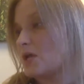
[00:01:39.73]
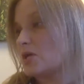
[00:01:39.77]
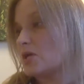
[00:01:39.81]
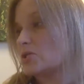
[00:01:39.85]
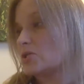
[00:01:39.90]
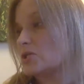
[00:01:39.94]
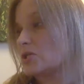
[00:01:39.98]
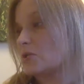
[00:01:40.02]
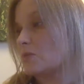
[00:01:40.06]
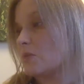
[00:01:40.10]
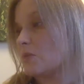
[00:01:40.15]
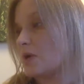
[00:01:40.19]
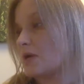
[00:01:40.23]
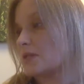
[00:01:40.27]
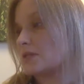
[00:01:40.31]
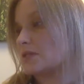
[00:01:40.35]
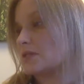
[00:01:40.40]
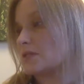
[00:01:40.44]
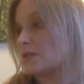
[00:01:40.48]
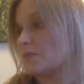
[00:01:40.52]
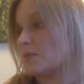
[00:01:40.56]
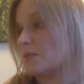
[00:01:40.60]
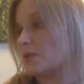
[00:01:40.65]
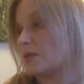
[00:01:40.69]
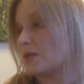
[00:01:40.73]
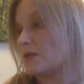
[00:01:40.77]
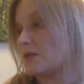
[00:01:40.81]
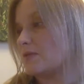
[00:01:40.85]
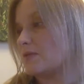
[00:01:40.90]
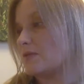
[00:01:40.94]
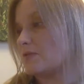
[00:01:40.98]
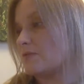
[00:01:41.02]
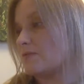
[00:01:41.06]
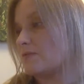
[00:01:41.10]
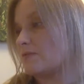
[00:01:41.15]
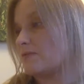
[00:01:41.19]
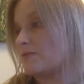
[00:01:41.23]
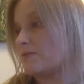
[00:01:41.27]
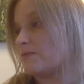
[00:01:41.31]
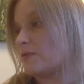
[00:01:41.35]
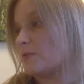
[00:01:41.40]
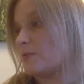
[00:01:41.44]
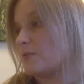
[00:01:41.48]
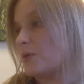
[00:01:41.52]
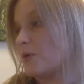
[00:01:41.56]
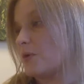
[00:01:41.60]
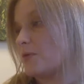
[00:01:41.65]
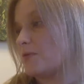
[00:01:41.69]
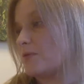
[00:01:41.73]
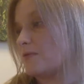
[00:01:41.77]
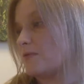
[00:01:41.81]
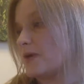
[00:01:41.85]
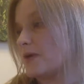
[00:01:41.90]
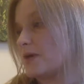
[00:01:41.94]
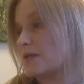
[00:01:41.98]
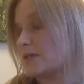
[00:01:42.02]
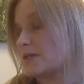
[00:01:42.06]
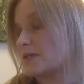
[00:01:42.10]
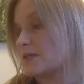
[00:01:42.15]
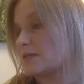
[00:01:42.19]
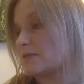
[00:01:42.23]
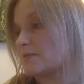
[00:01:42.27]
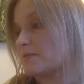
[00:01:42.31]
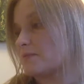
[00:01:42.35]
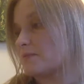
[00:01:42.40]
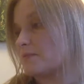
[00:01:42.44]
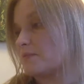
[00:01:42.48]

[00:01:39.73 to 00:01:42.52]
She wants to believe it for both of us.